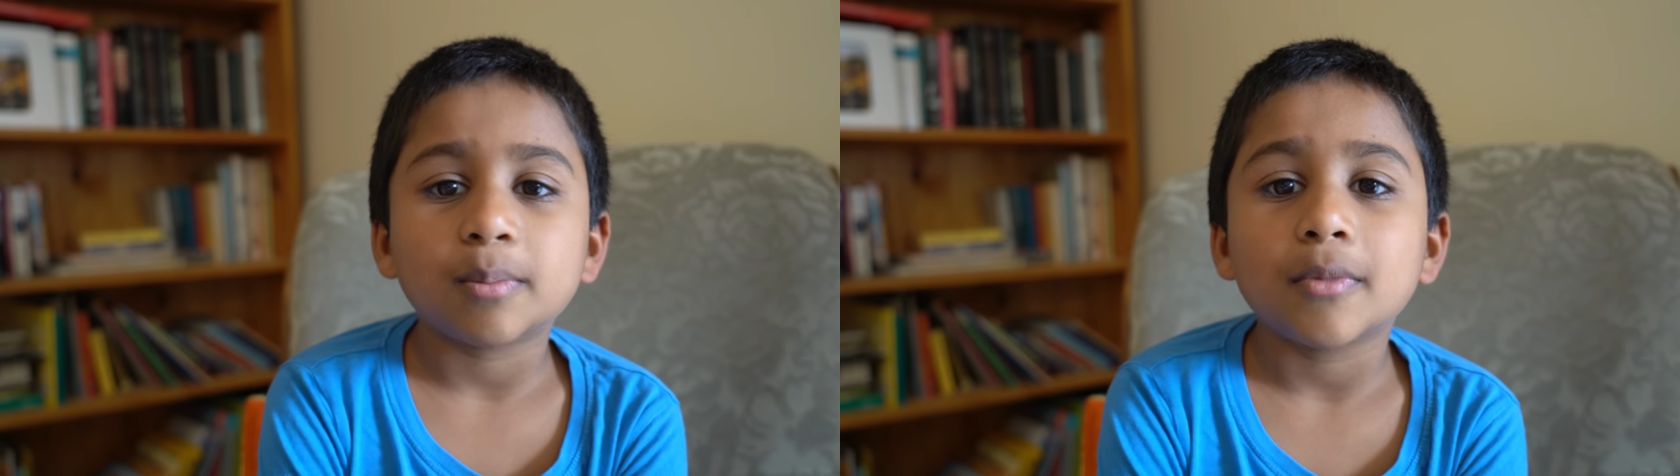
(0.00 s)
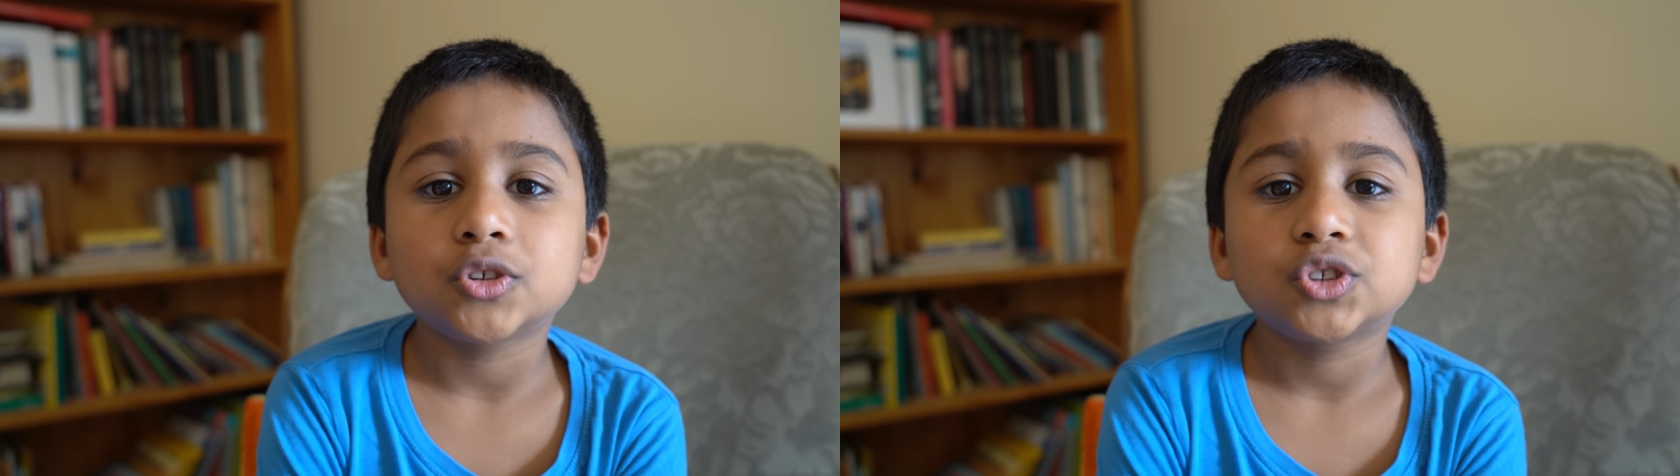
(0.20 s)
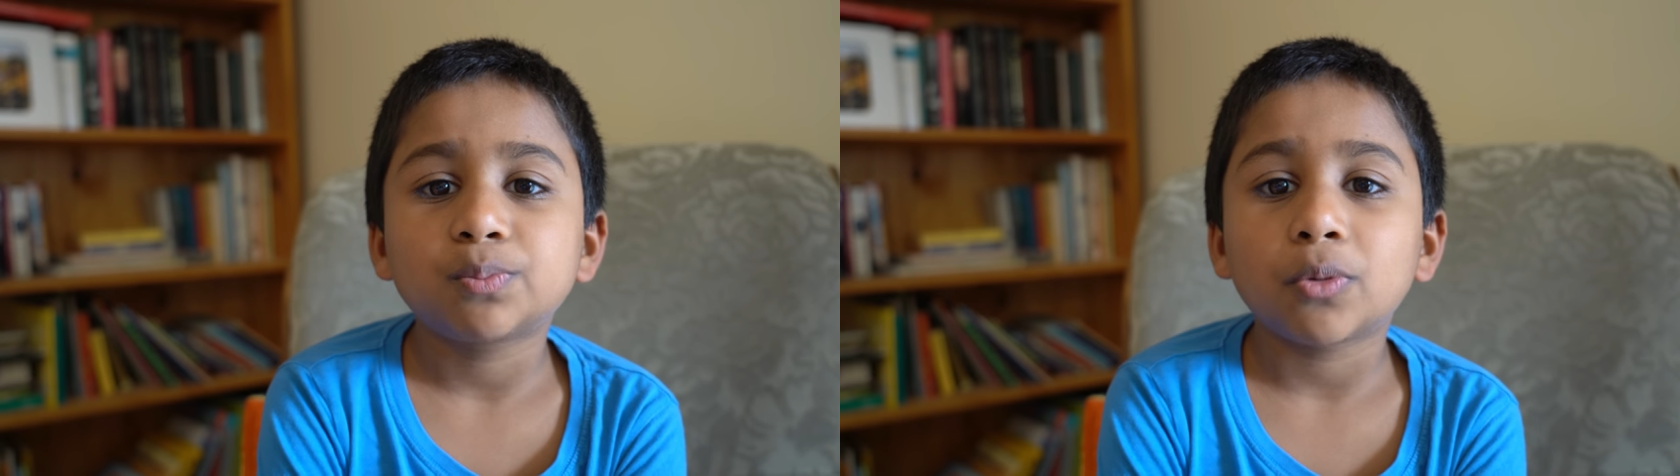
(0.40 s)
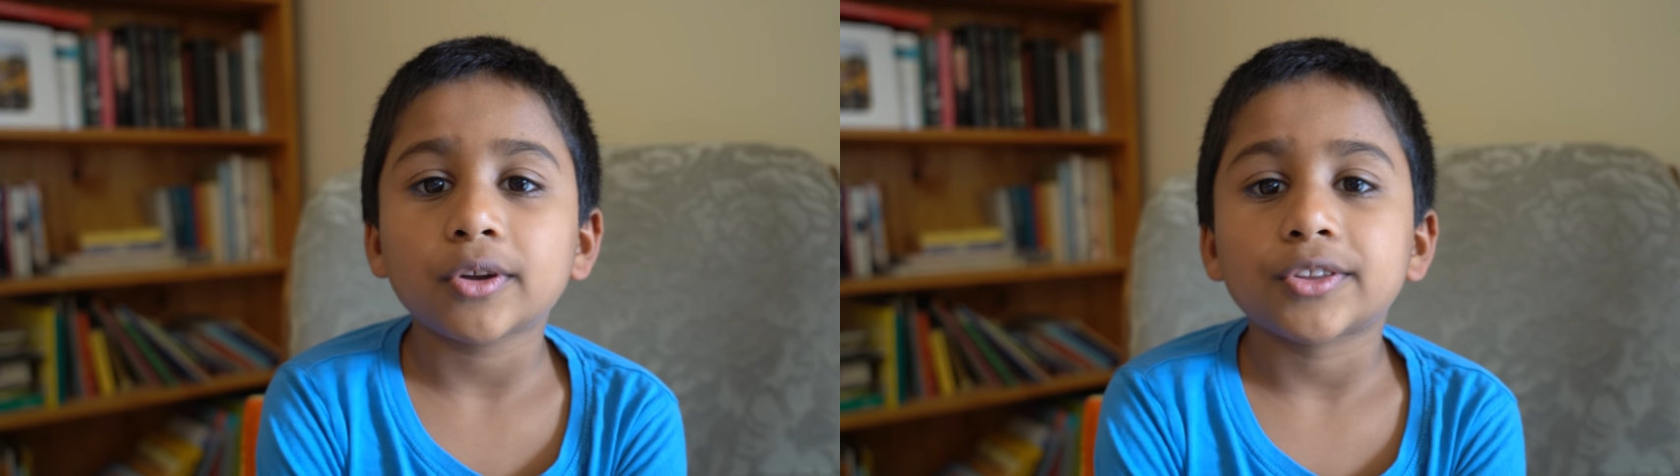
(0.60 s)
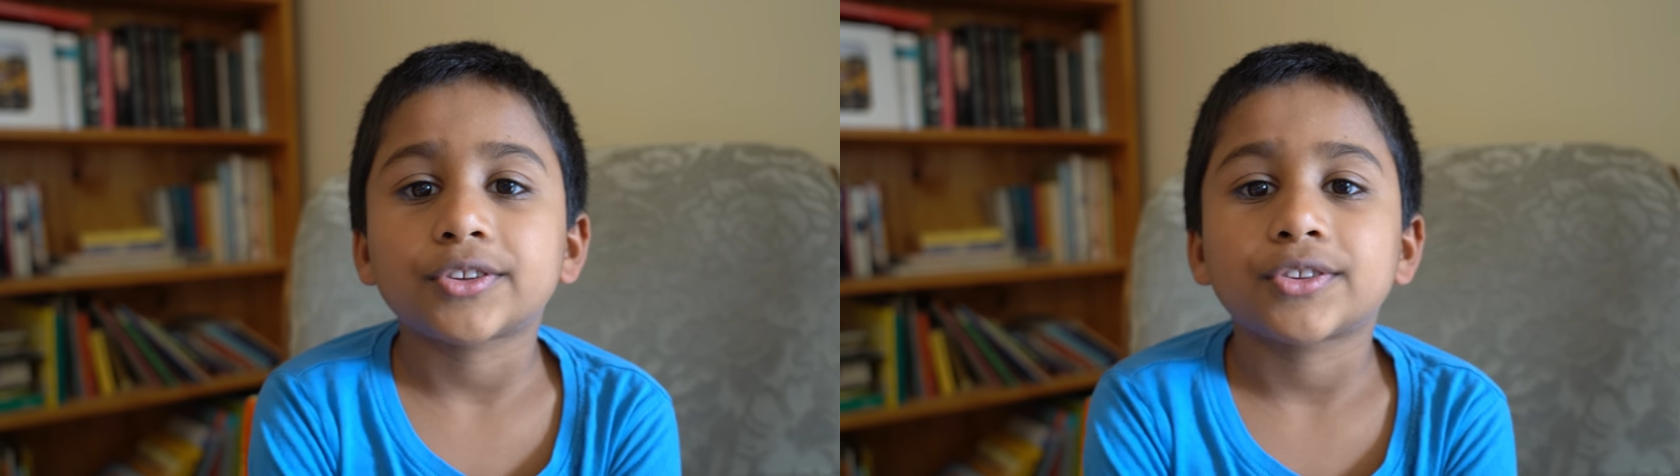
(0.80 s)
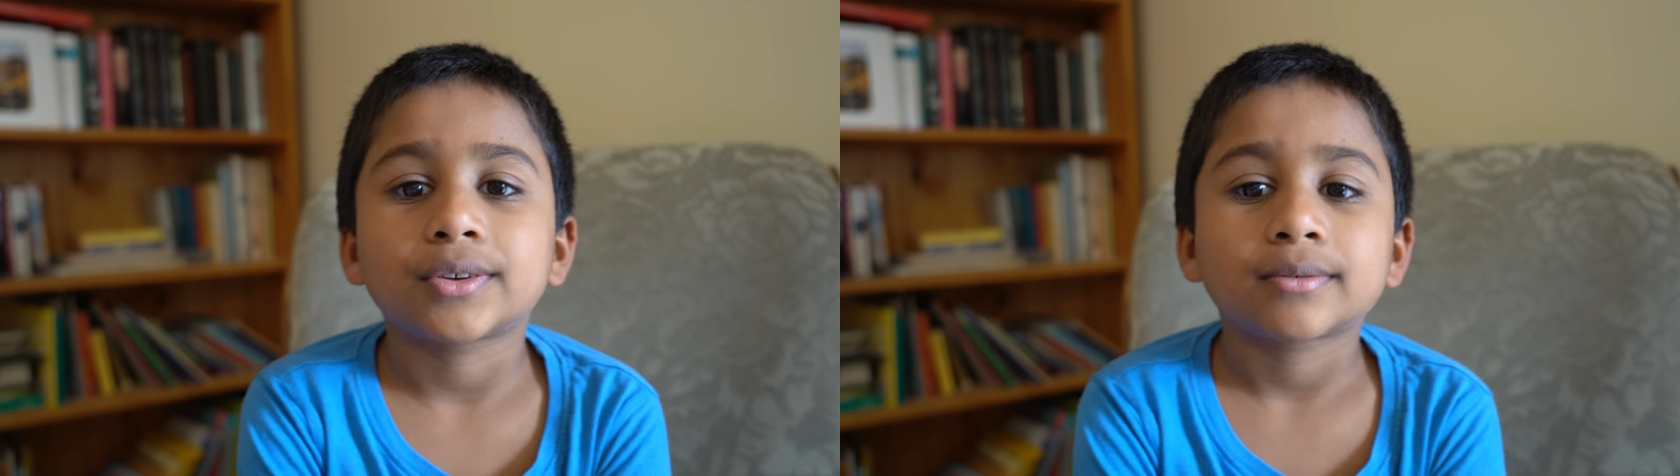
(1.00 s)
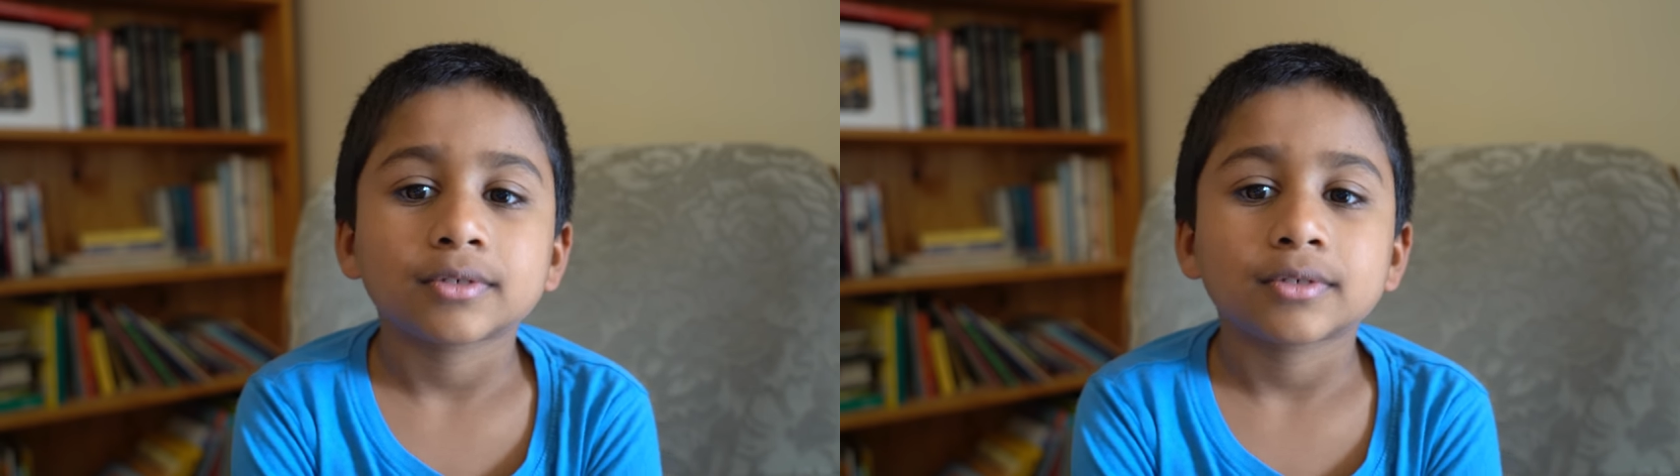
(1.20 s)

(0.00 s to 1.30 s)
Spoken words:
the most points.